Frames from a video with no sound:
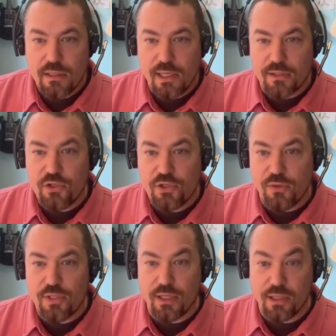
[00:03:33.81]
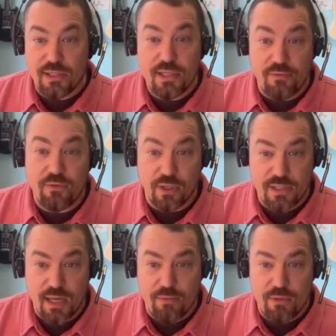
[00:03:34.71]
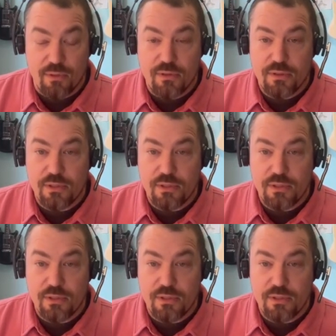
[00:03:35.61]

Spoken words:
is choosing, let's say, for example,